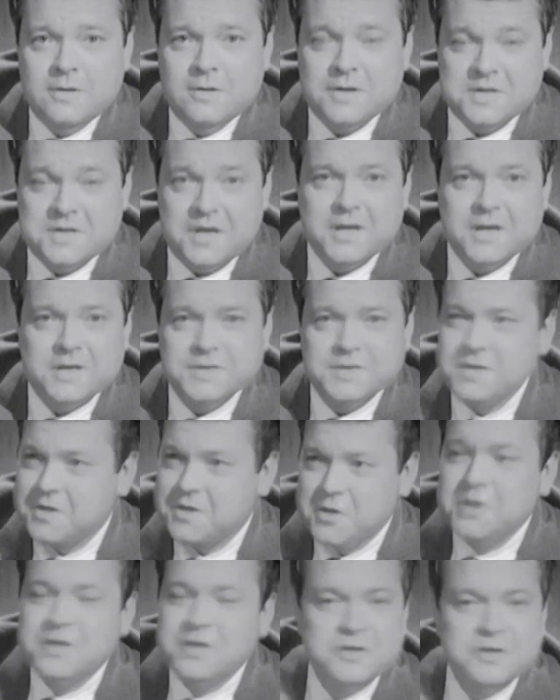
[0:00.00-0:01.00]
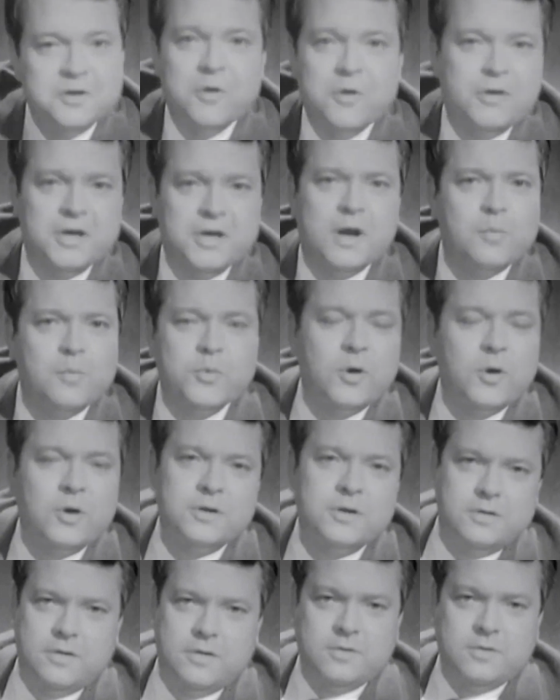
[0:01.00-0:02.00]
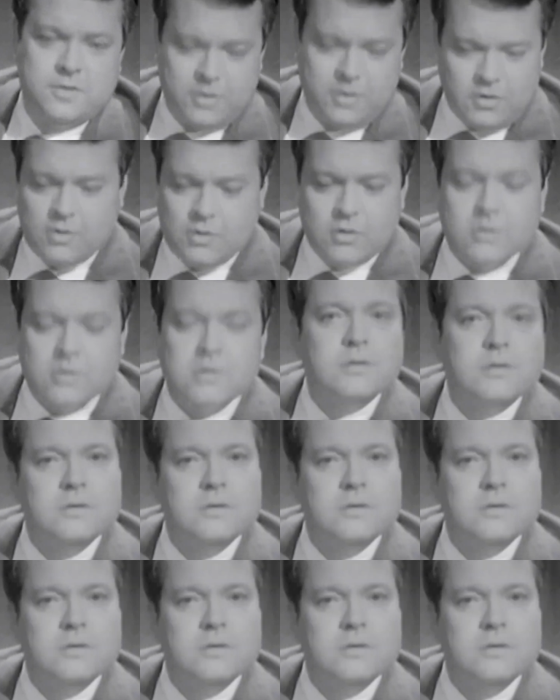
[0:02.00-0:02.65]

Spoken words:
and there's the curtain going up on a whole